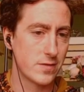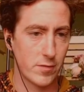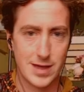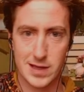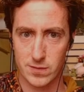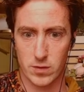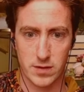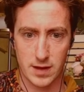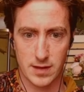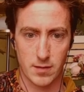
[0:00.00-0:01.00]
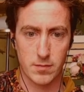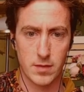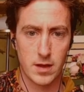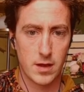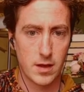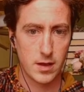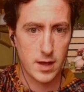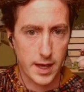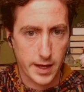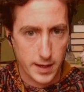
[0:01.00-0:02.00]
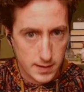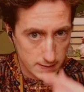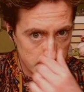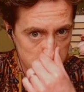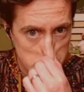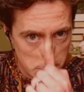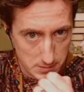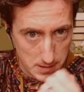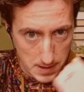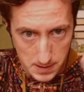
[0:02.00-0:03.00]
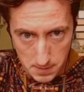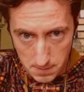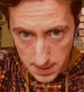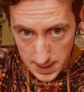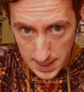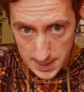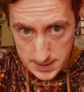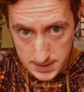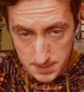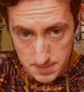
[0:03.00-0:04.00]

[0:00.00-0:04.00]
for me is one thing that I'm sort of not great at.